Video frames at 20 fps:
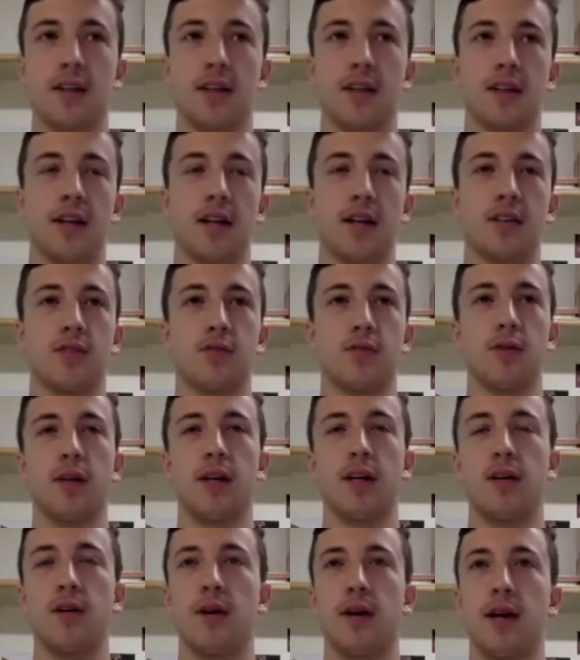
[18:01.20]
that's
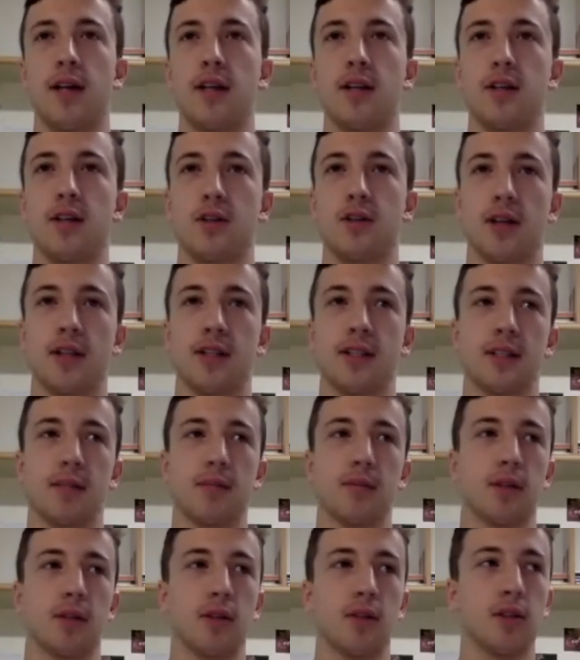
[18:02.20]
really quite interesting,
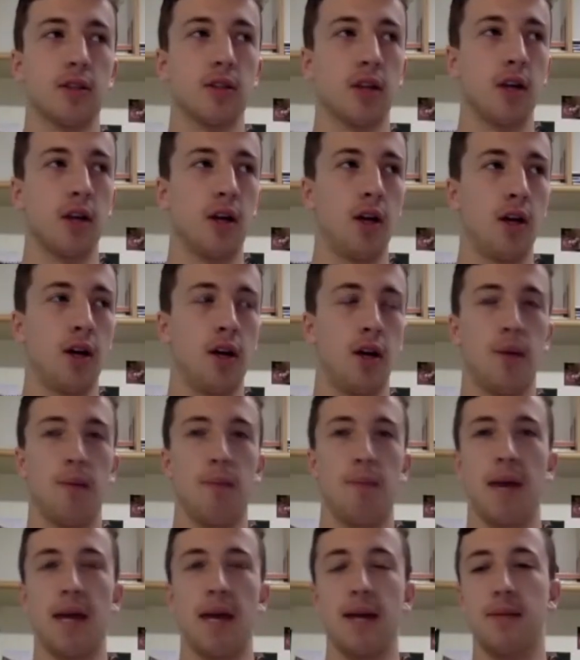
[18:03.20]
because
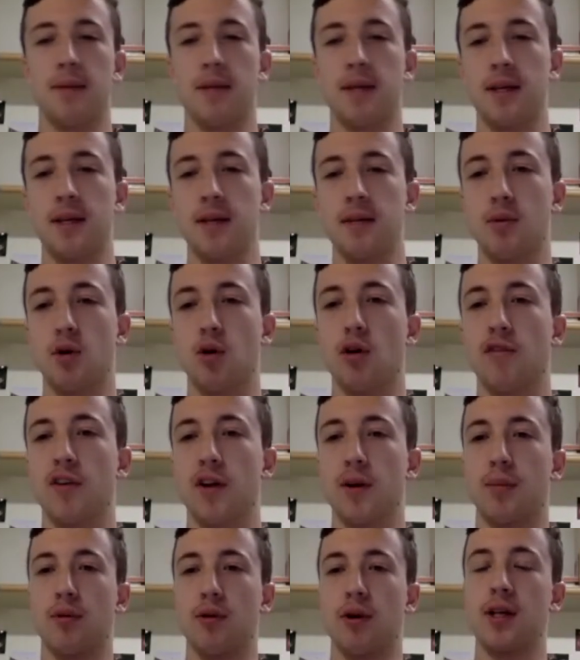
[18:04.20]
maybe more of an
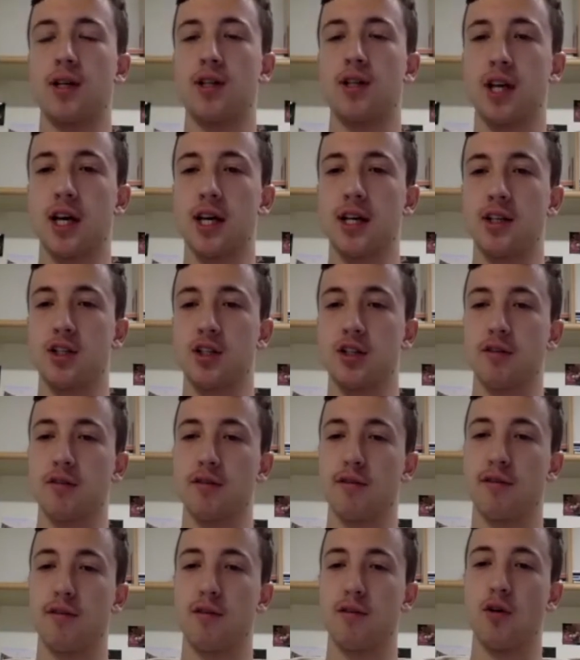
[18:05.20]
appreciation
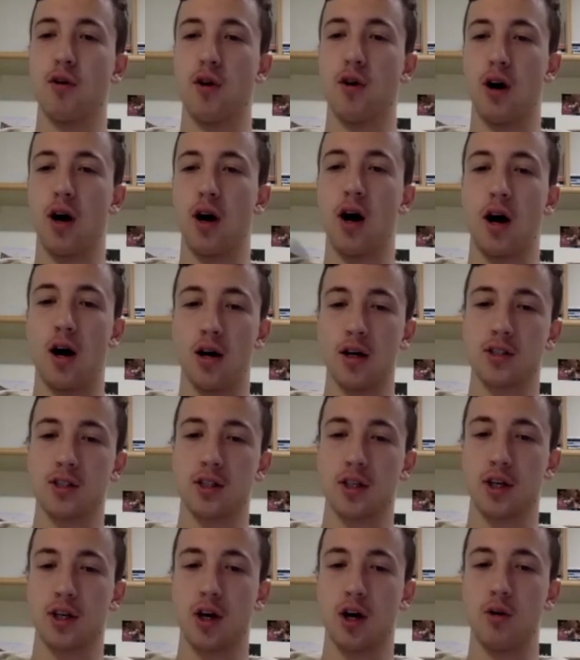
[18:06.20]
for arts
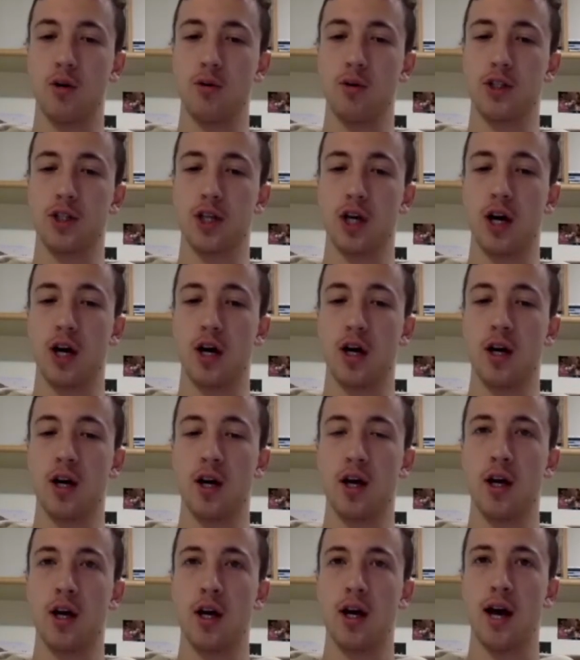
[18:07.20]
and culture
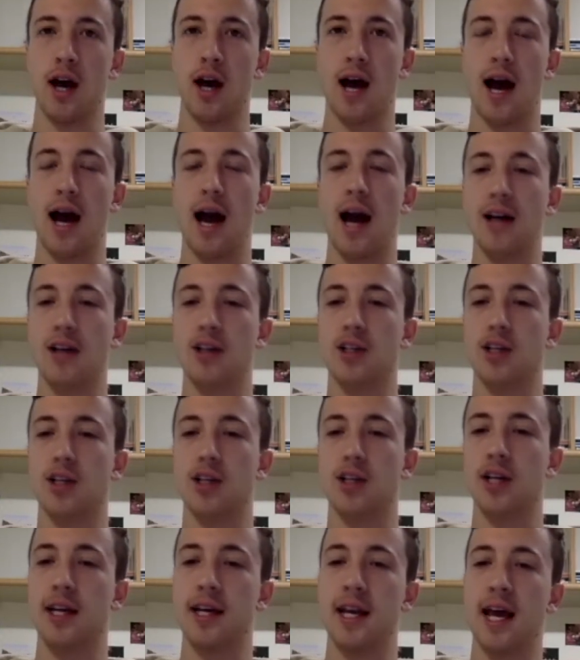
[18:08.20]

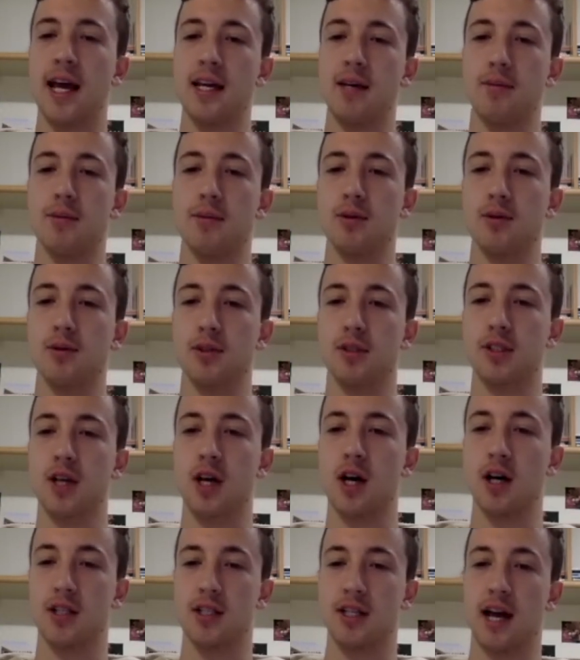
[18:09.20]
actually enables
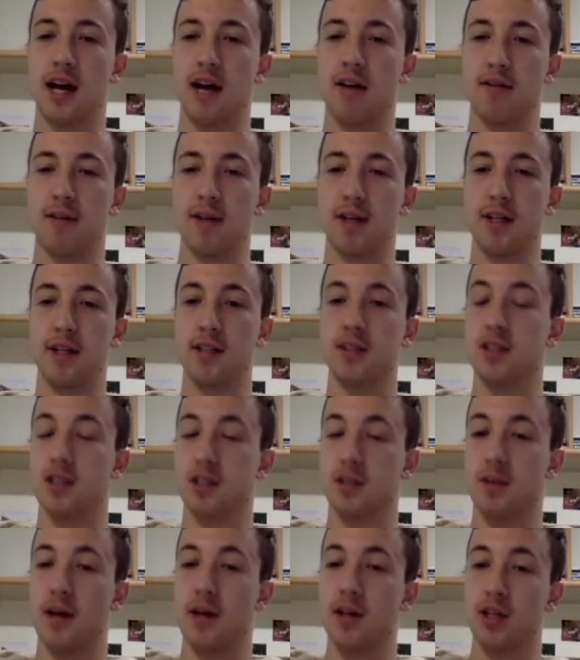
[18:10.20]
certain athletes,
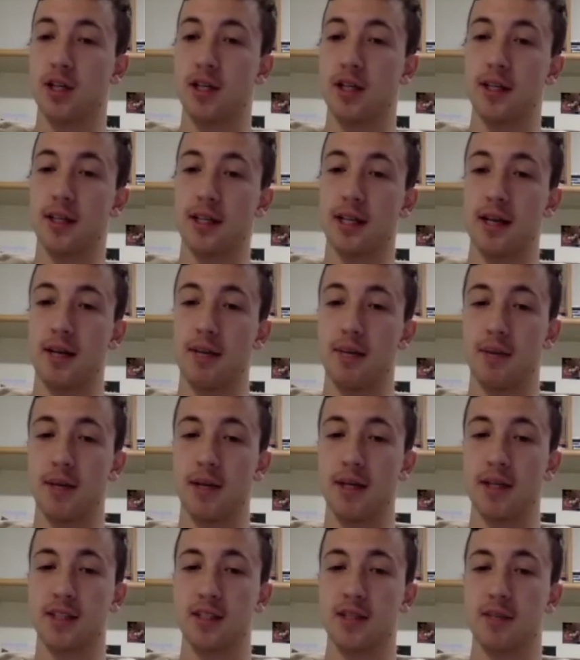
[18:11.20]
especially at the
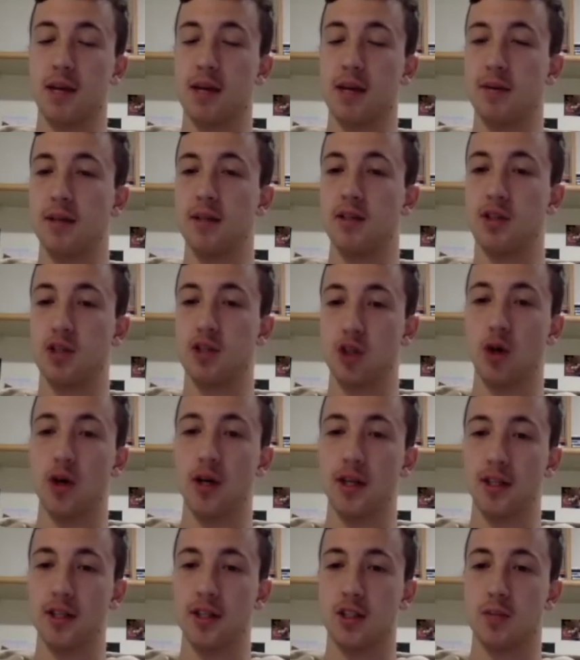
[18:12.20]
Olympics, to maybe enjoy
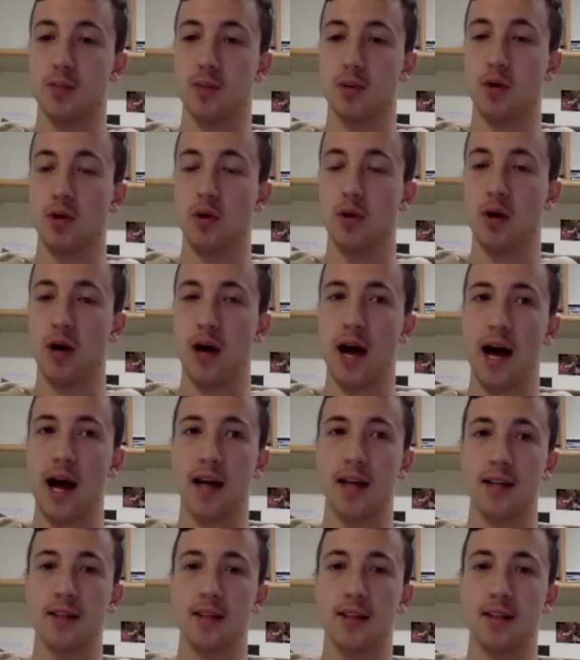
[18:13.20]
the sport and